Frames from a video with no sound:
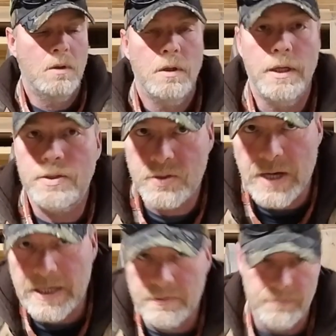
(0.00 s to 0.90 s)
This is
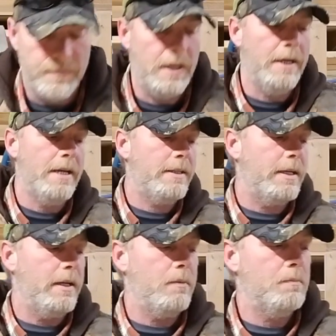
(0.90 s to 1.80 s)
kind of a neat
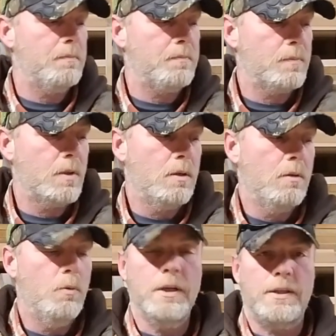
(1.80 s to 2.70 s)
thing.
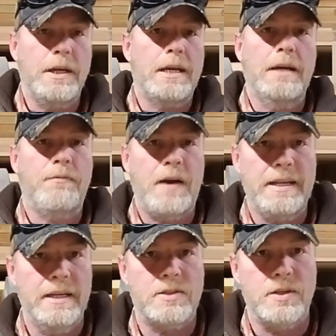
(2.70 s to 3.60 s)
Wouldn't think I'd
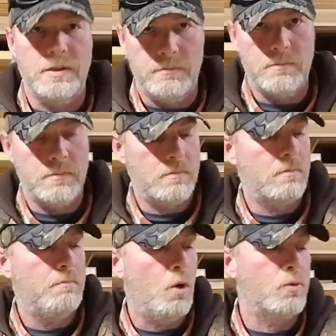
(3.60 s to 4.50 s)
find this in
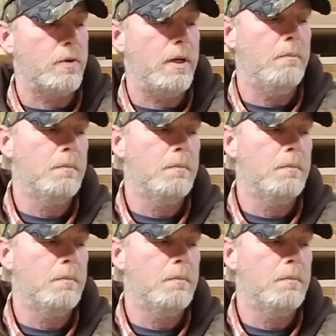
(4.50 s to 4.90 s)
poultry.